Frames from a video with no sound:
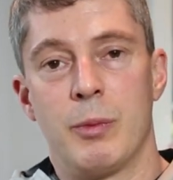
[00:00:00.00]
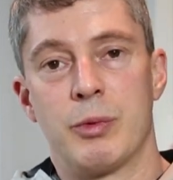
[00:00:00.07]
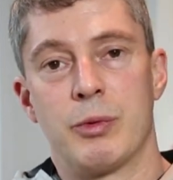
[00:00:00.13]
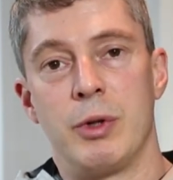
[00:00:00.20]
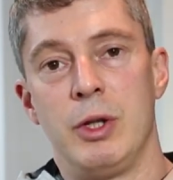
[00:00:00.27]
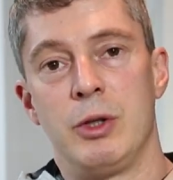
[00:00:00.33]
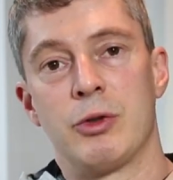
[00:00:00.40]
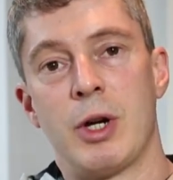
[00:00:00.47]

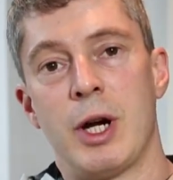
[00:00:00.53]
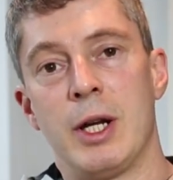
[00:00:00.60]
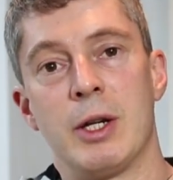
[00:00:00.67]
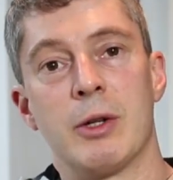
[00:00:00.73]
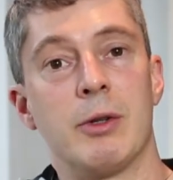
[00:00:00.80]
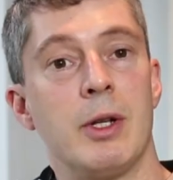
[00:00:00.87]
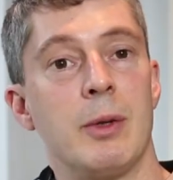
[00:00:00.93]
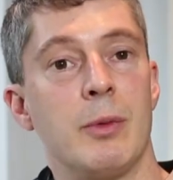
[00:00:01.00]

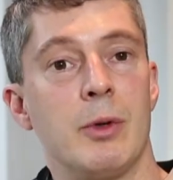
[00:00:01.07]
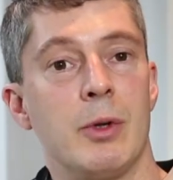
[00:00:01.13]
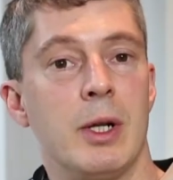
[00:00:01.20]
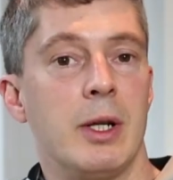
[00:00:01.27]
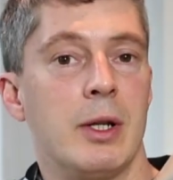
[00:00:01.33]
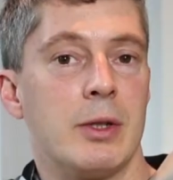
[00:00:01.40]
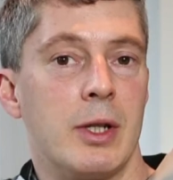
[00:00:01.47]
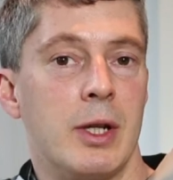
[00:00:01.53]
Pre-training or in the
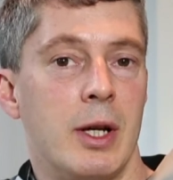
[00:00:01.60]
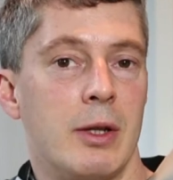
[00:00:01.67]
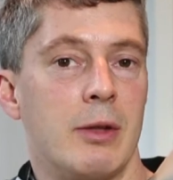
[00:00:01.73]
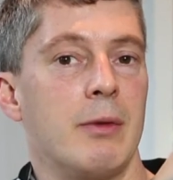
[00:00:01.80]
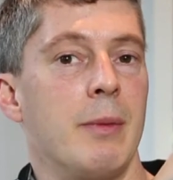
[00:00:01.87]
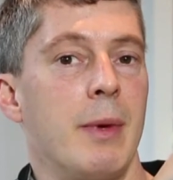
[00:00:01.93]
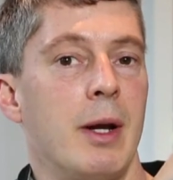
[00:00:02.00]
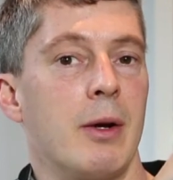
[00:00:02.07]
morning, there's
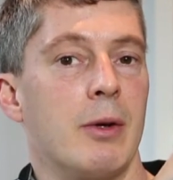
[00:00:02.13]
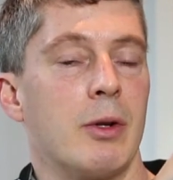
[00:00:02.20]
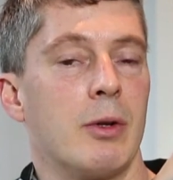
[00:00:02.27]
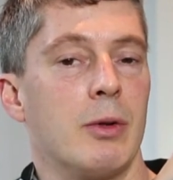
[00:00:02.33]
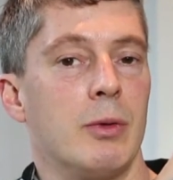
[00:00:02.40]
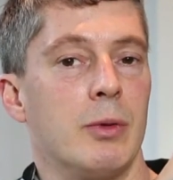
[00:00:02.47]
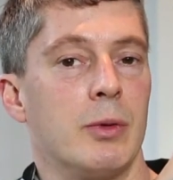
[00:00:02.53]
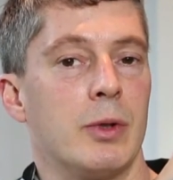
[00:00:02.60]
another amino
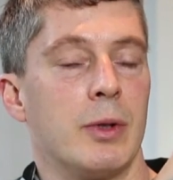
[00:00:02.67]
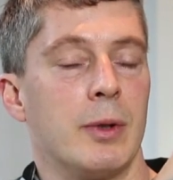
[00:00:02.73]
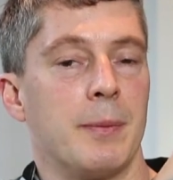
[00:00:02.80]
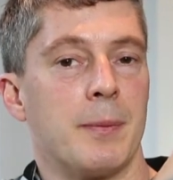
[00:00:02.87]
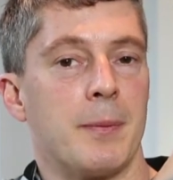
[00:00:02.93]
called